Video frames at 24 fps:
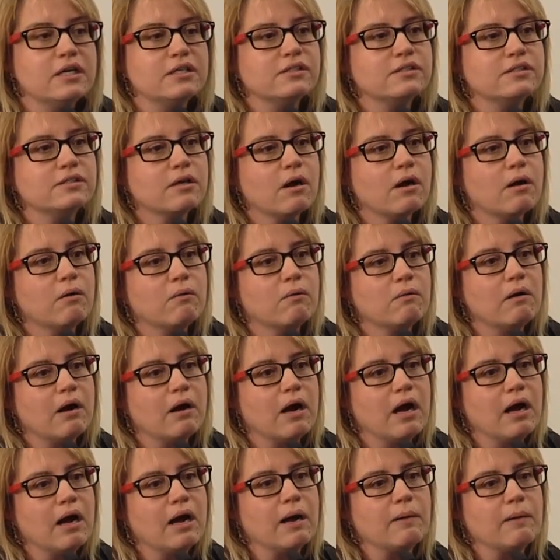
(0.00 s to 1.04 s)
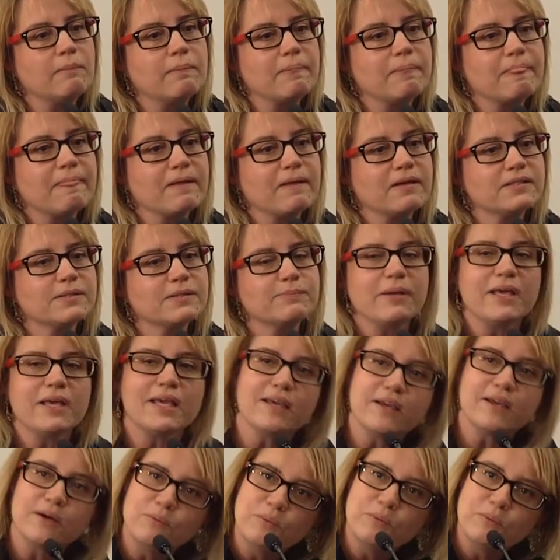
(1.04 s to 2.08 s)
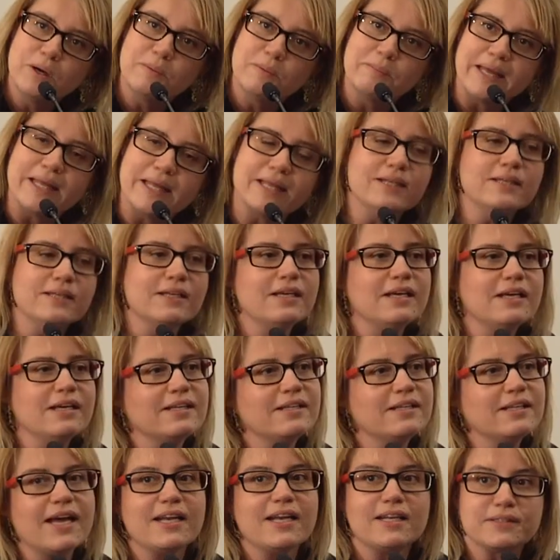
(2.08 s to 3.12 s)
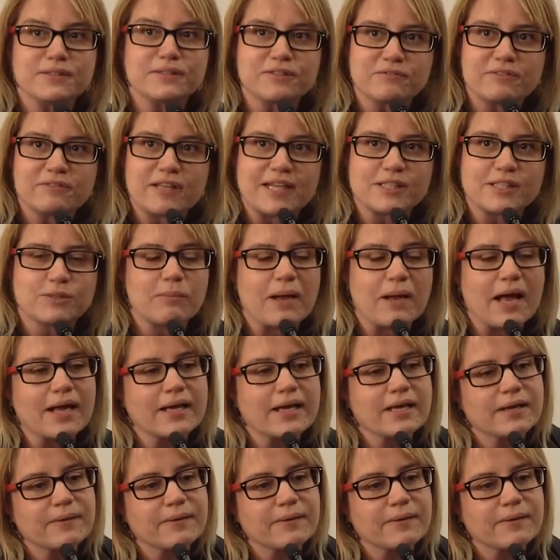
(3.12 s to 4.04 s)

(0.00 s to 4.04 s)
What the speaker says: So speaking of women, another flashback.